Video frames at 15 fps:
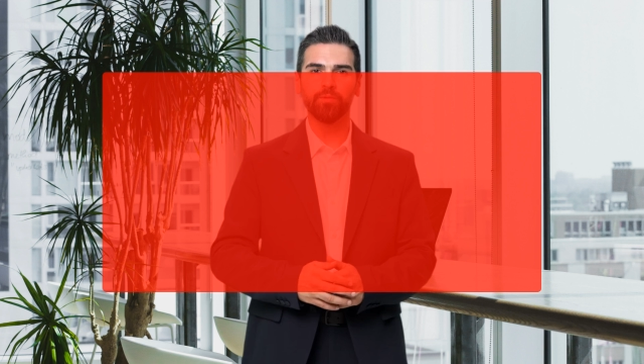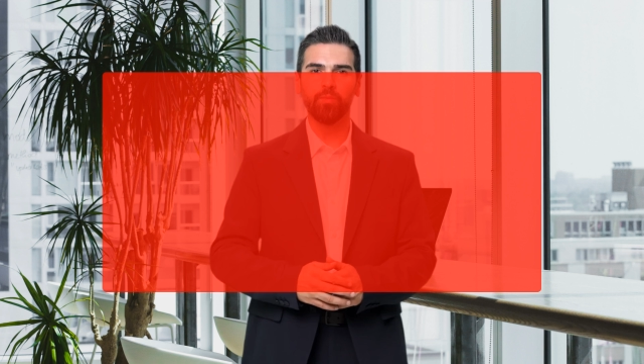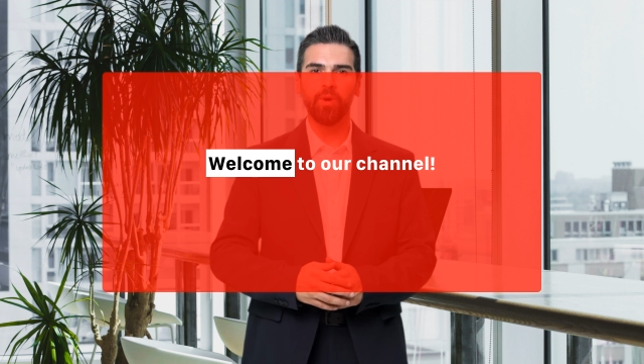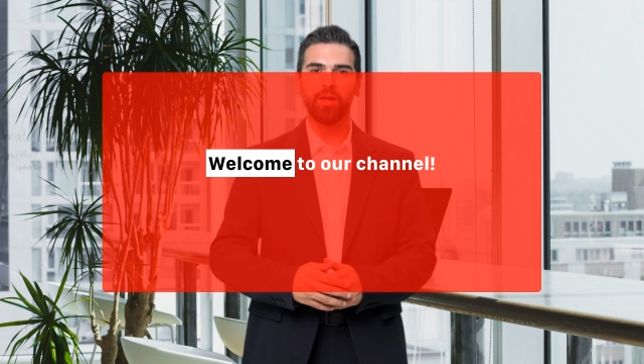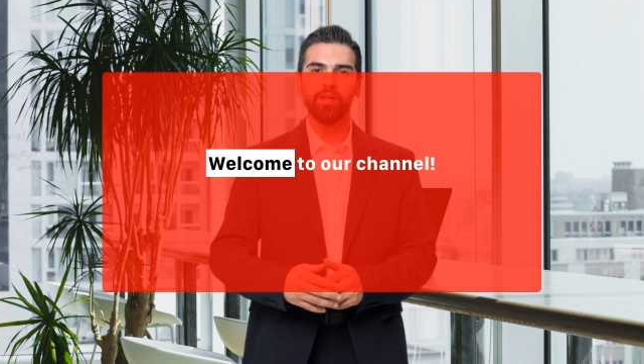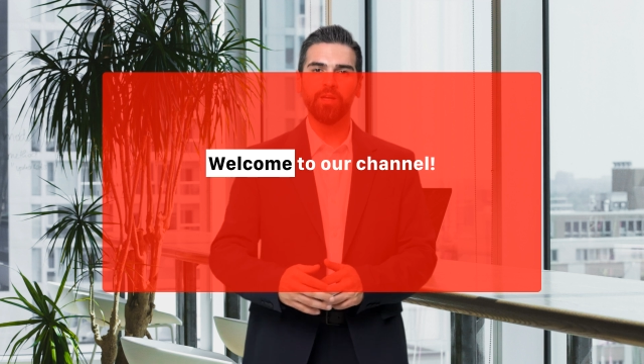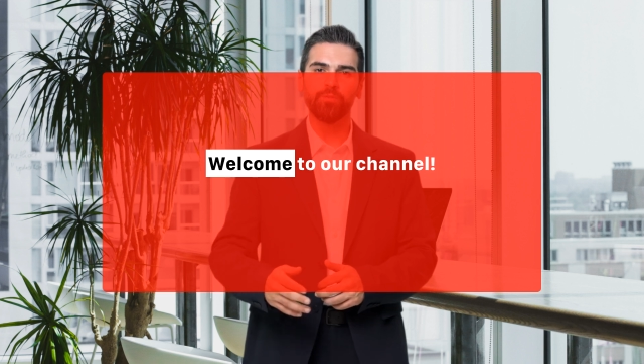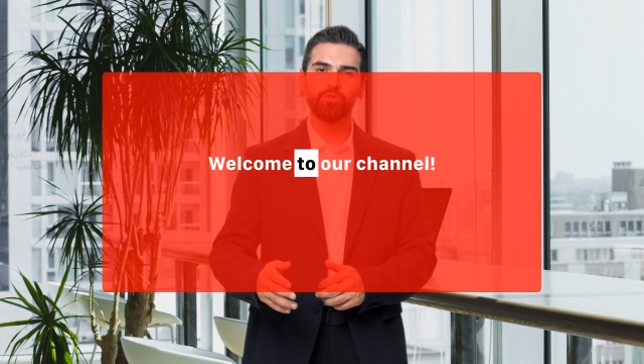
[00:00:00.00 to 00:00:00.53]

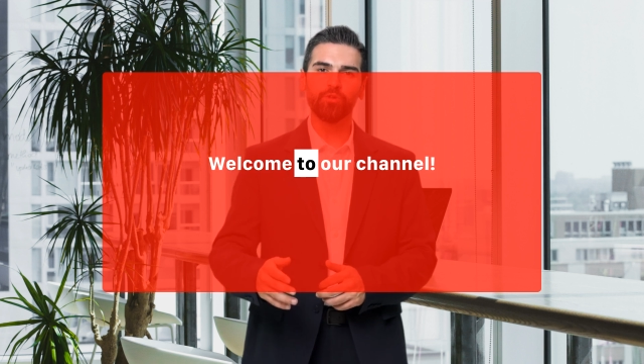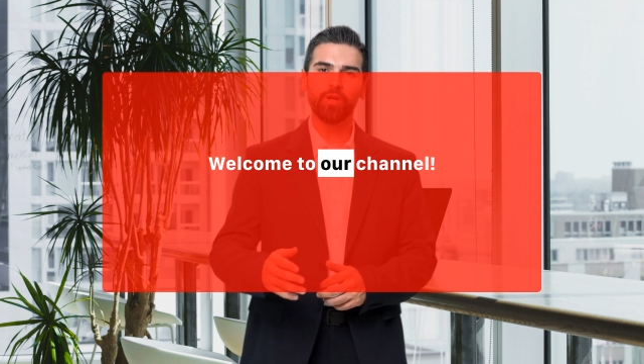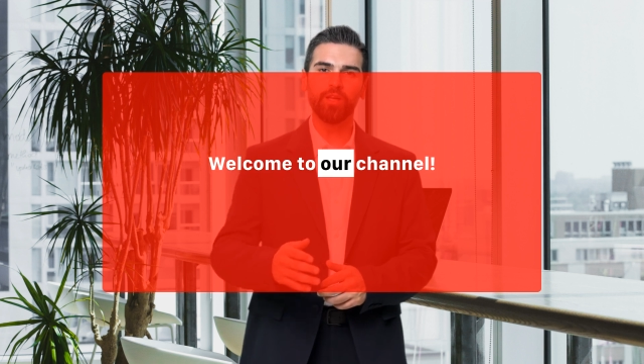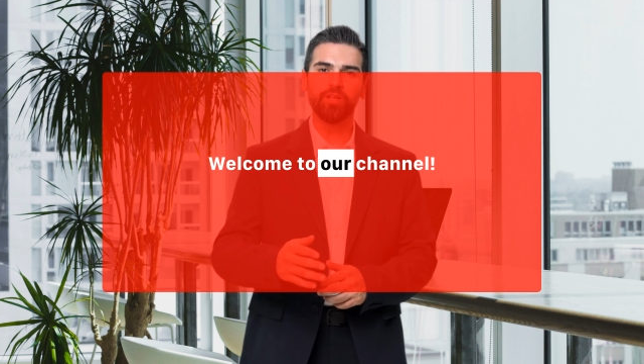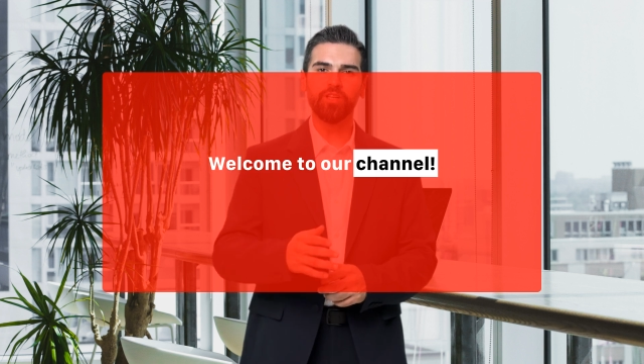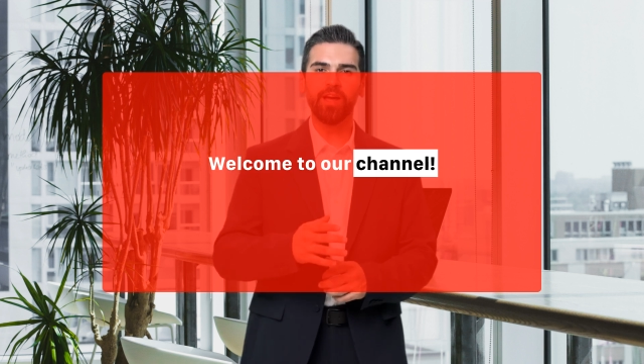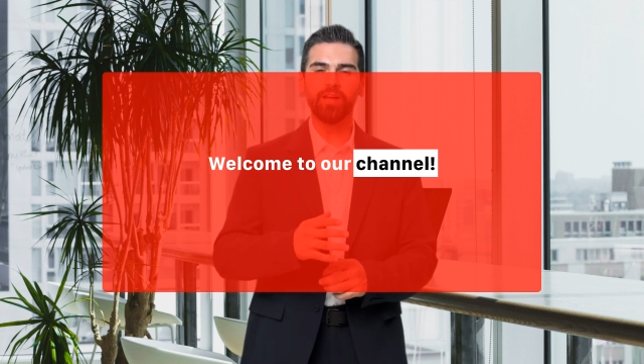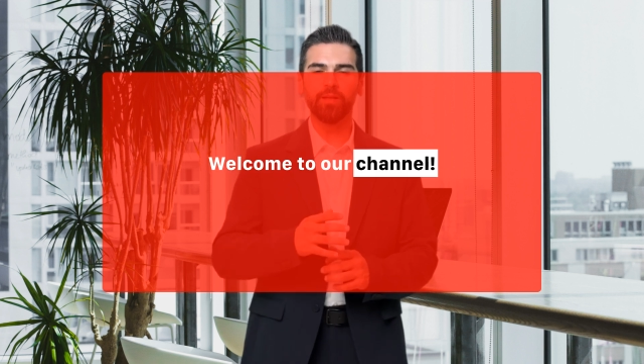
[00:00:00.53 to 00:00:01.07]
Welcome to our
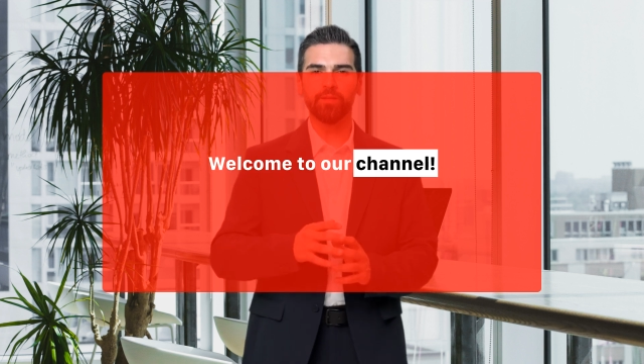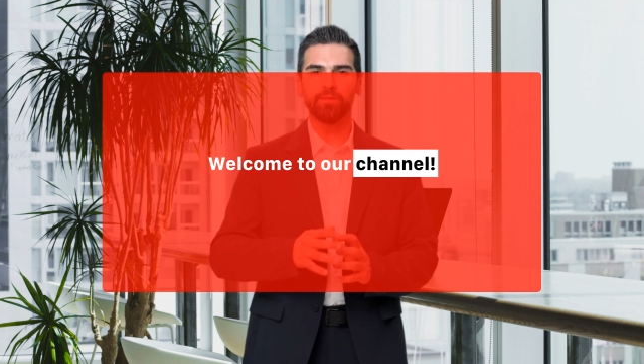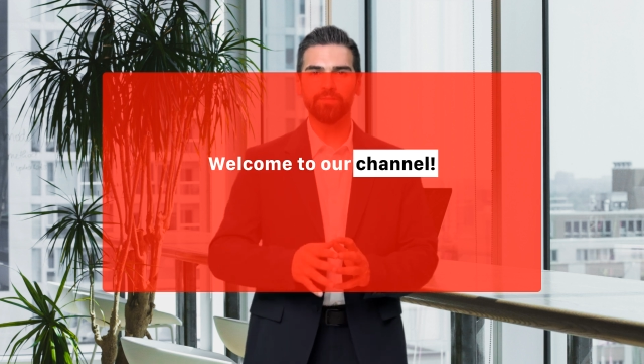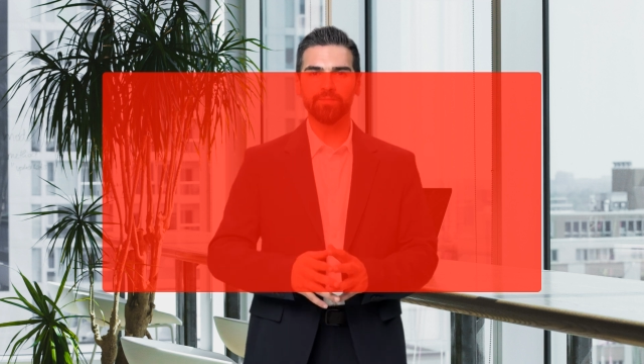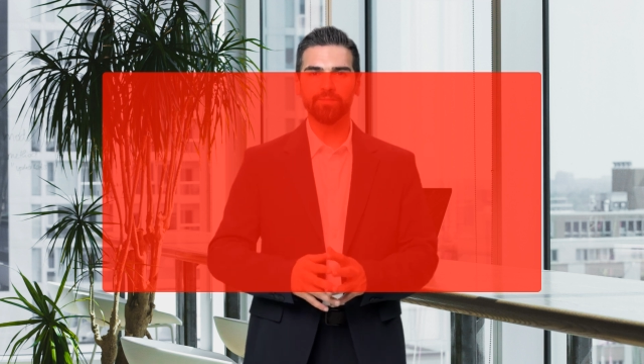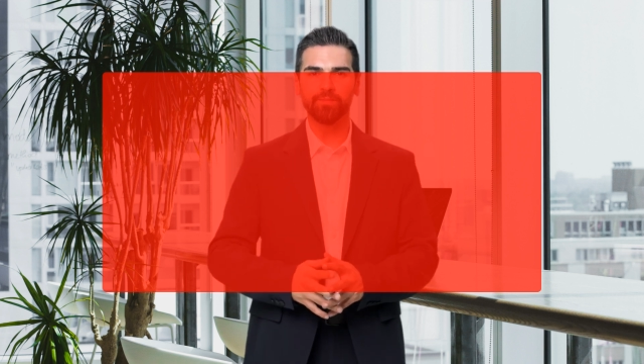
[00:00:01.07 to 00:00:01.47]
channel.